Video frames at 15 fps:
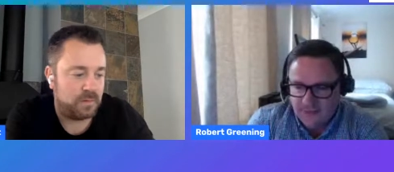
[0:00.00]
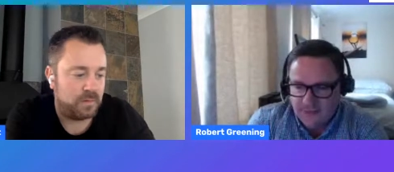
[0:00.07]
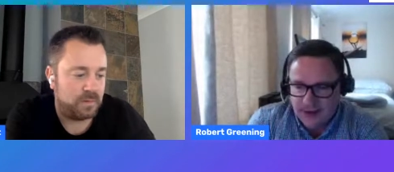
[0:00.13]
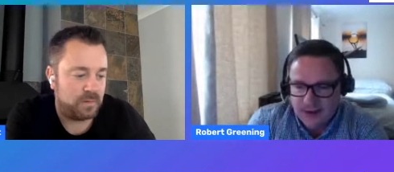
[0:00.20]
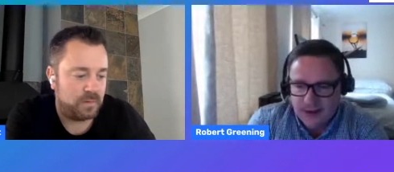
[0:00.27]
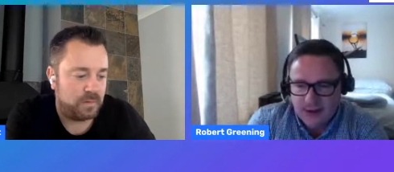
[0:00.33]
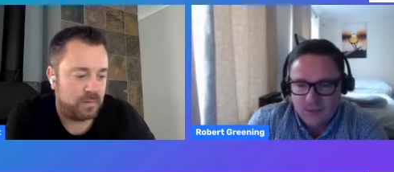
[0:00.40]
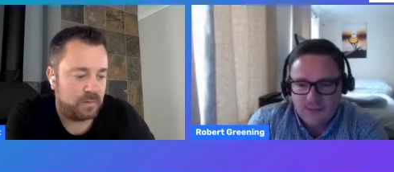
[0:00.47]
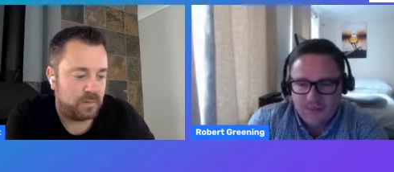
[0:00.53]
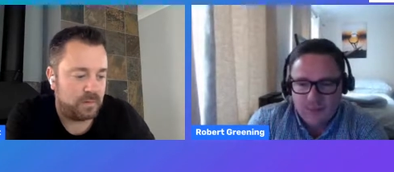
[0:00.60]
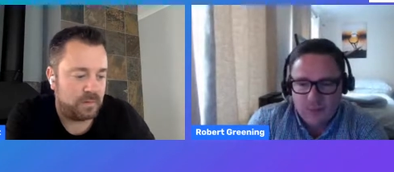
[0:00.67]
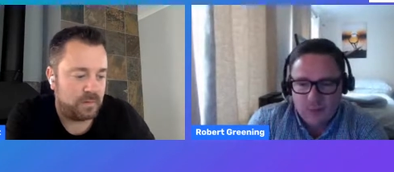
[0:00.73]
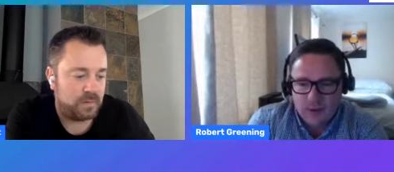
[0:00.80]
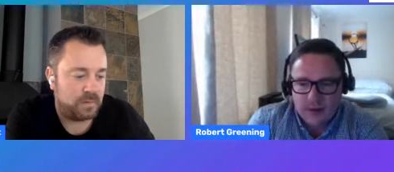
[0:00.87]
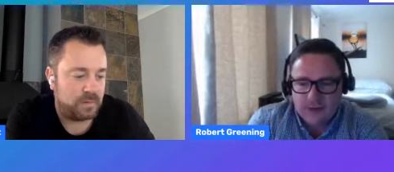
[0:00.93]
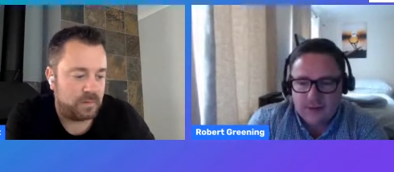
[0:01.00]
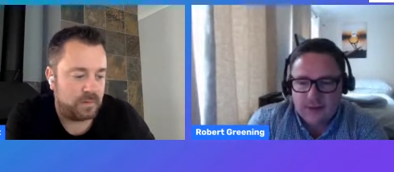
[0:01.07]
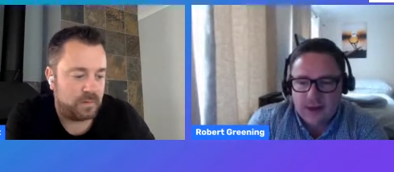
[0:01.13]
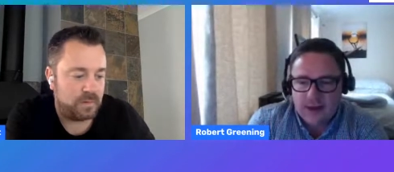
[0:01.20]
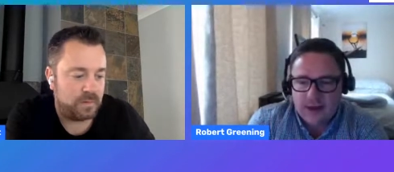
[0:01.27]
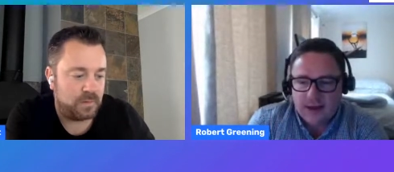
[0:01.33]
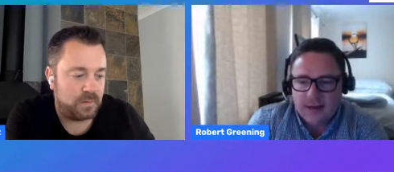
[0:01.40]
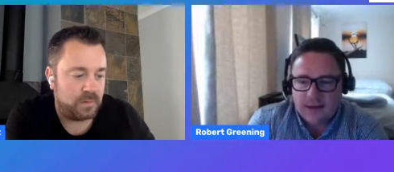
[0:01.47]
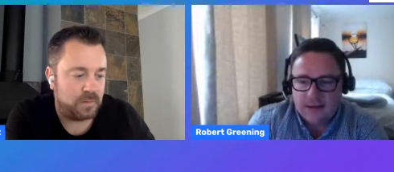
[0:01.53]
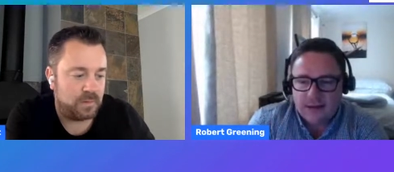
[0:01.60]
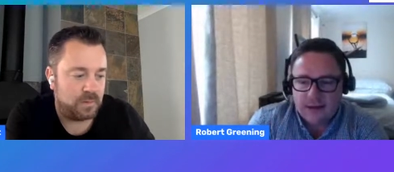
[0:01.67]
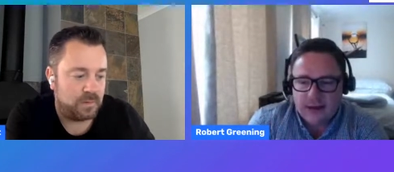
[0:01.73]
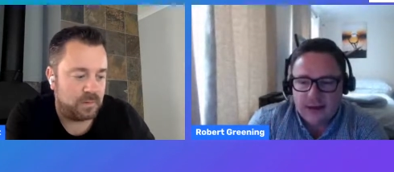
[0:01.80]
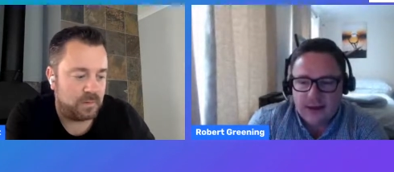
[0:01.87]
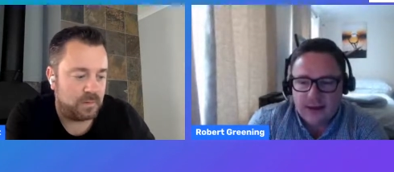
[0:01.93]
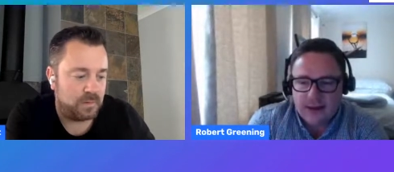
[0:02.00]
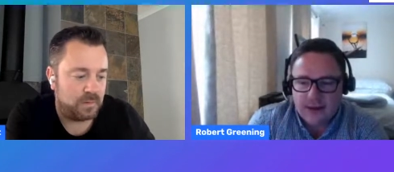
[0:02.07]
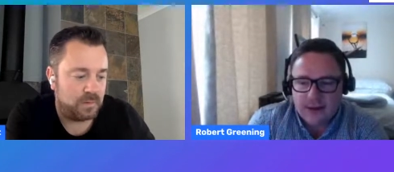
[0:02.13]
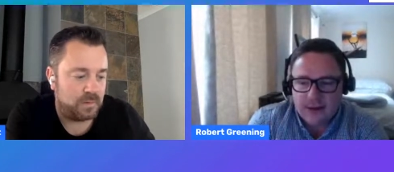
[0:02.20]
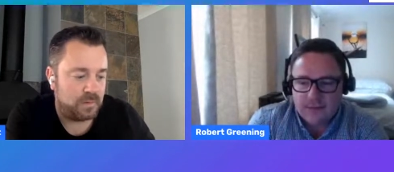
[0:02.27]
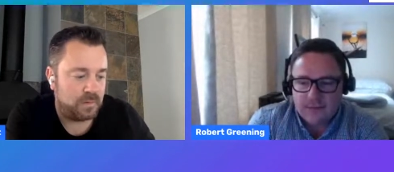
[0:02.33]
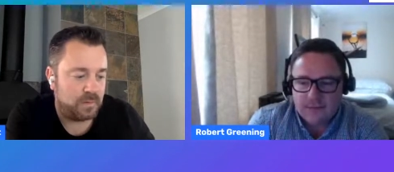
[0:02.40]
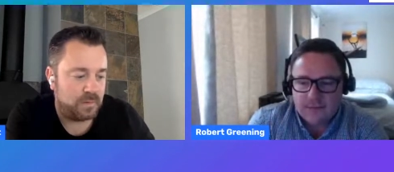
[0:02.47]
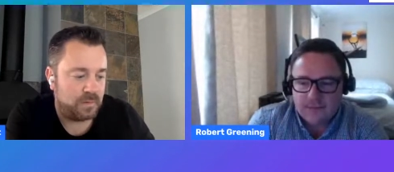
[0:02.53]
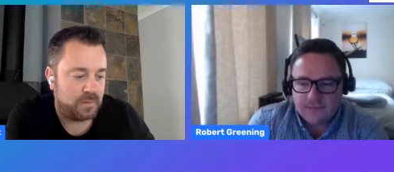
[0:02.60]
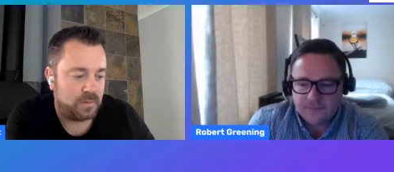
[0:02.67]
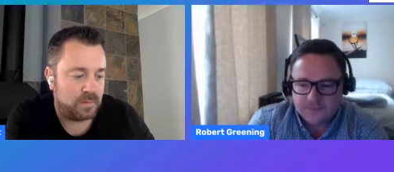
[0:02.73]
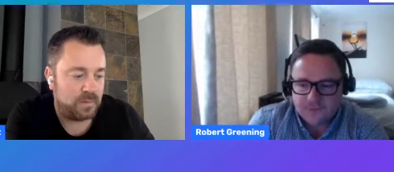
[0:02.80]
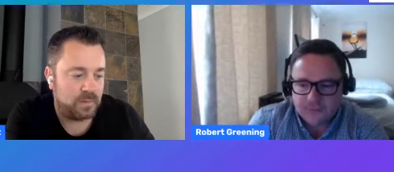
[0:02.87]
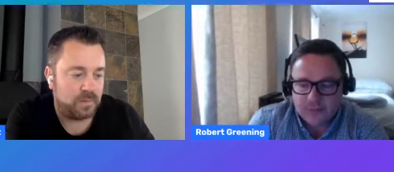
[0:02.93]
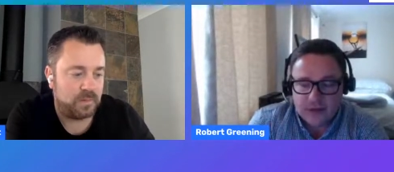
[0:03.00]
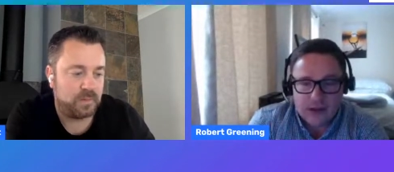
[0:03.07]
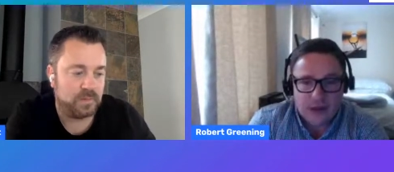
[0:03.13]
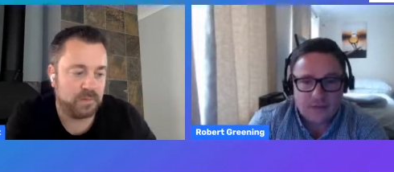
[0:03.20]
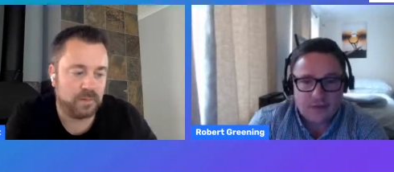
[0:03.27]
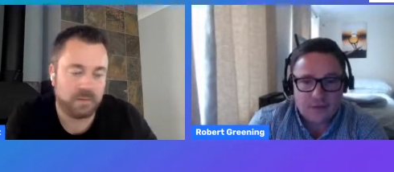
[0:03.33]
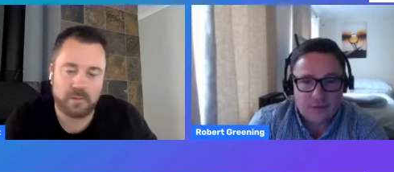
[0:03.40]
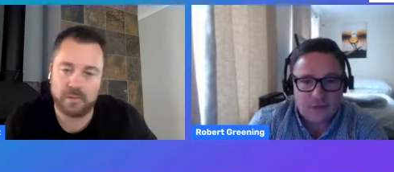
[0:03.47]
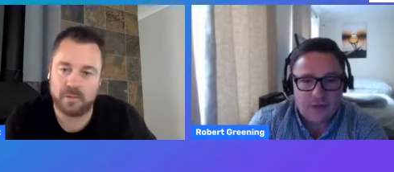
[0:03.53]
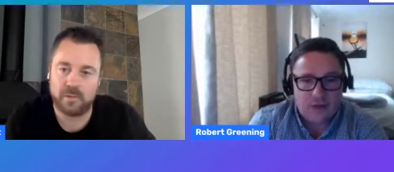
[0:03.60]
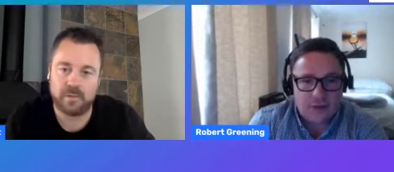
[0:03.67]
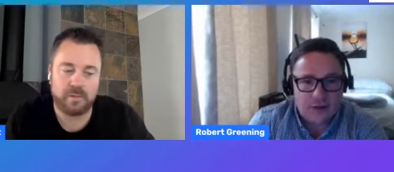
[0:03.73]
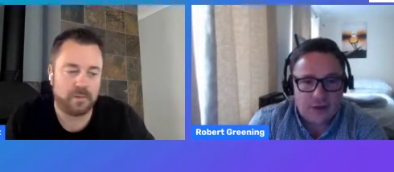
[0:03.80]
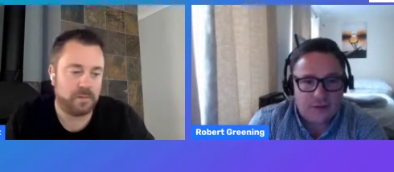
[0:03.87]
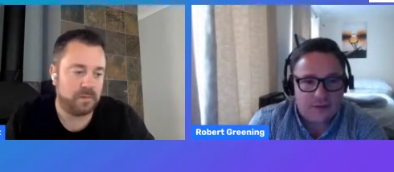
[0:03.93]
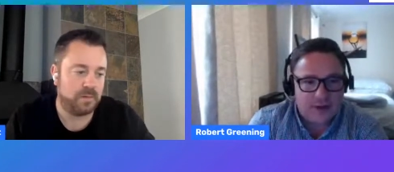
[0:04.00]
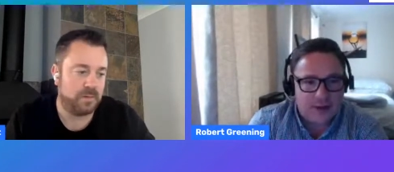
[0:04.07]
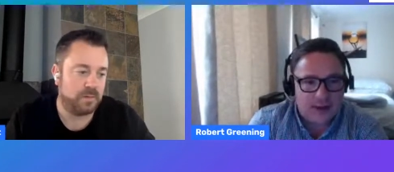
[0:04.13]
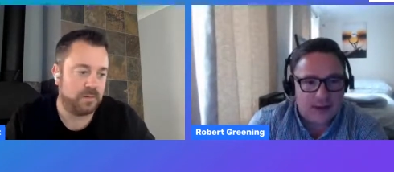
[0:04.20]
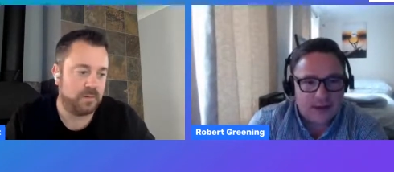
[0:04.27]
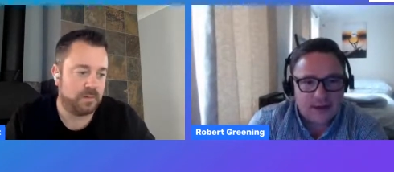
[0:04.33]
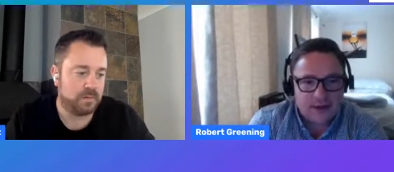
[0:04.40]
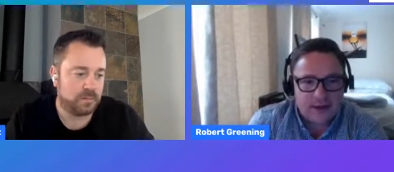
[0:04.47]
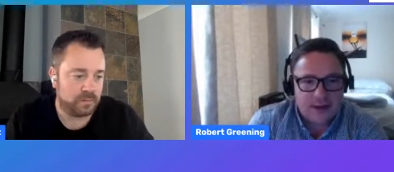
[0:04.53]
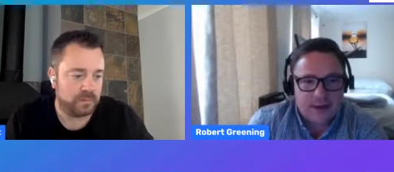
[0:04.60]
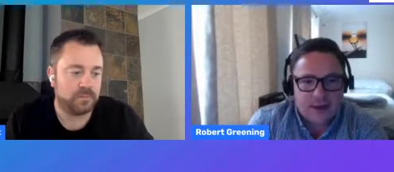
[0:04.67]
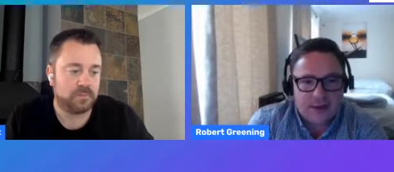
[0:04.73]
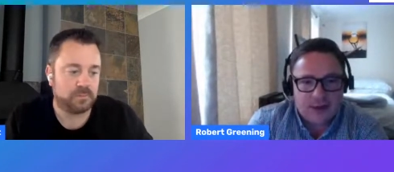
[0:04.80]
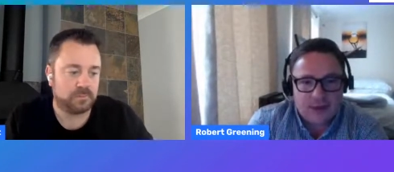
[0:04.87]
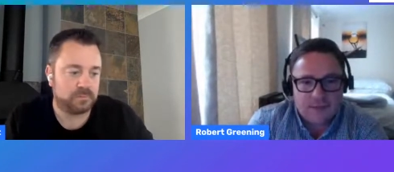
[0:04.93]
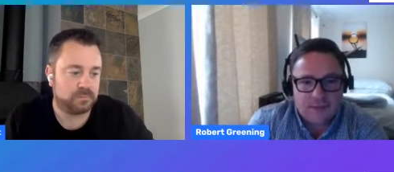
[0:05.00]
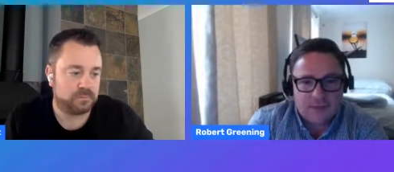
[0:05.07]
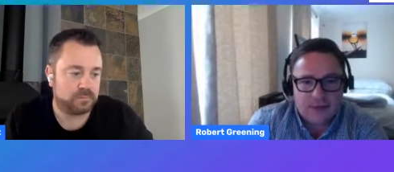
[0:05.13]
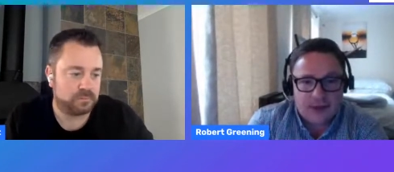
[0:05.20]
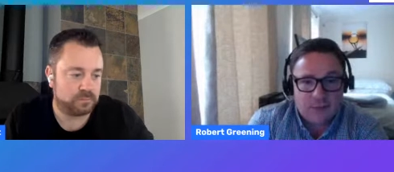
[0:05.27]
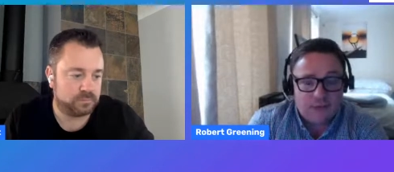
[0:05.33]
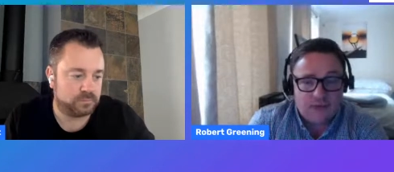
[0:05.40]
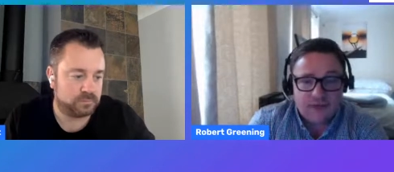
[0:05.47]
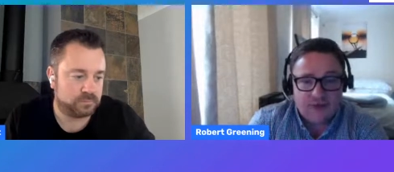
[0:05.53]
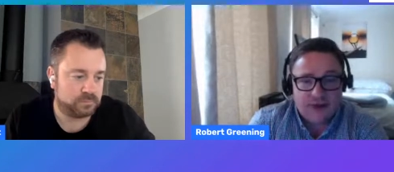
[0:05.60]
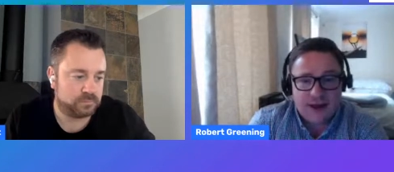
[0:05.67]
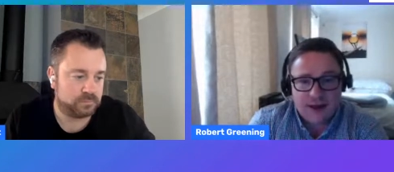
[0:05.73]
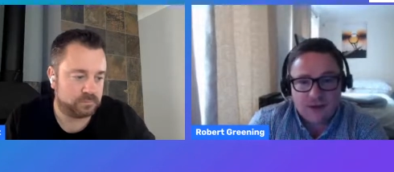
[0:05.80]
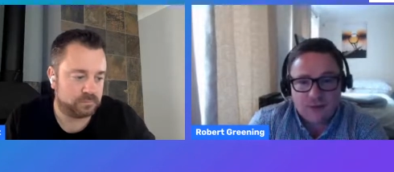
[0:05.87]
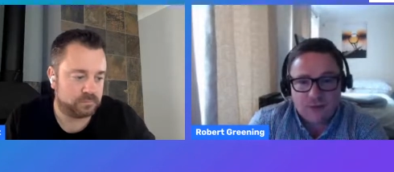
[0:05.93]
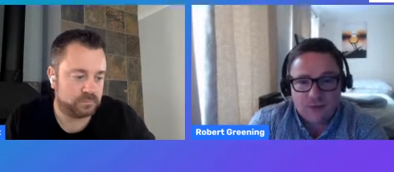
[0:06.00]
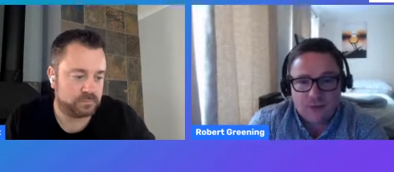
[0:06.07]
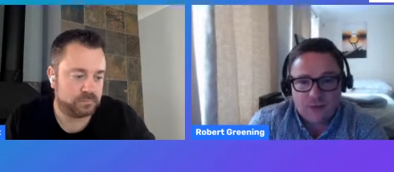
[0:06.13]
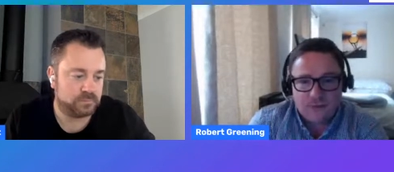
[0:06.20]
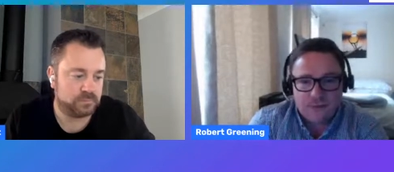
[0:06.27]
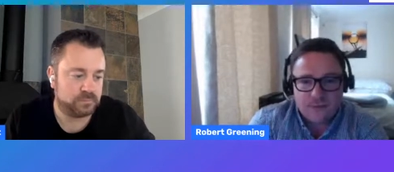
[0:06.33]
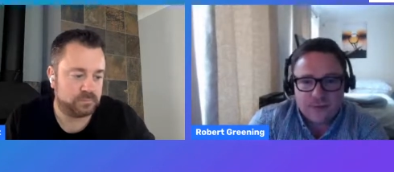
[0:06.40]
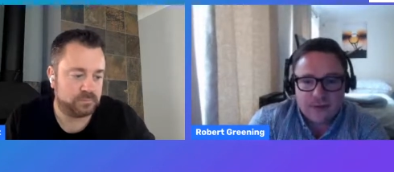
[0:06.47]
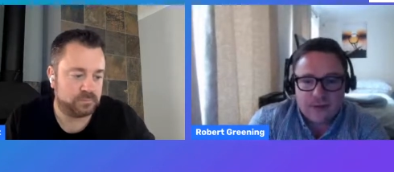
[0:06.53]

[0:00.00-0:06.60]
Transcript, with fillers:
Speaker 1: familiar with what it done, um, the customers that were using it, um, and it was just a natural